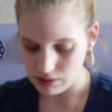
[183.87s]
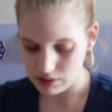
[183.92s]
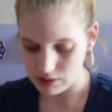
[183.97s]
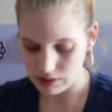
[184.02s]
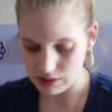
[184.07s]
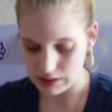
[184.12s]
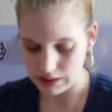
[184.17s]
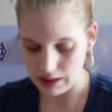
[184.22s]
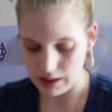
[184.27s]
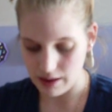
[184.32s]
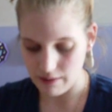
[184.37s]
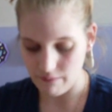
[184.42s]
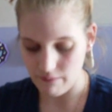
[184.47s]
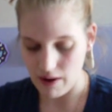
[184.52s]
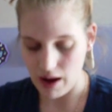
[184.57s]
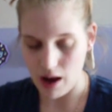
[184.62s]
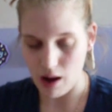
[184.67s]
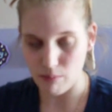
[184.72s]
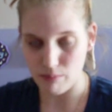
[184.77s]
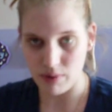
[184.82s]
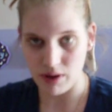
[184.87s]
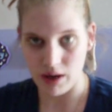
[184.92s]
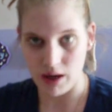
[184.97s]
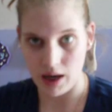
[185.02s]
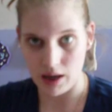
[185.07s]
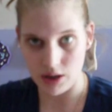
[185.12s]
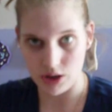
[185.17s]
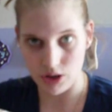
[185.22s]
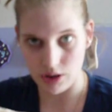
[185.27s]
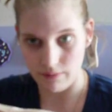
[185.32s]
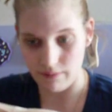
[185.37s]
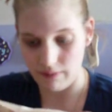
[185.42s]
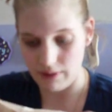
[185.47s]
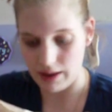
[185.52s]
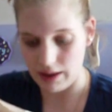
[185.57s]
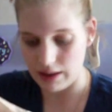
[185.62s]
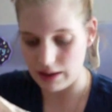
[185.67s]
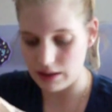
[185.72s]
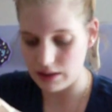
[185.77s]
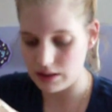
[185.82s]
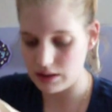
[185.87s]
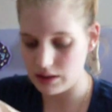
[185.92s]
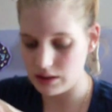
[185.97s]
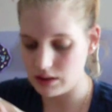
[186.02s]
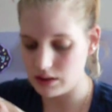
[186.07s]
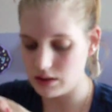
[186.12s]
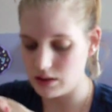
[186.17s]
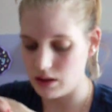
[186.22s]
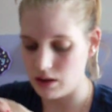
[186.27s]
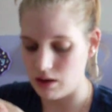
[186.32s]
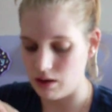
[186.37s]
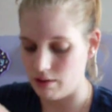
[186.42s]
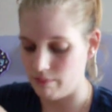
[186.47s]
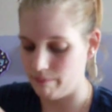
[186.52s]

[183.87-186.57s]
sleek vamp and extra flex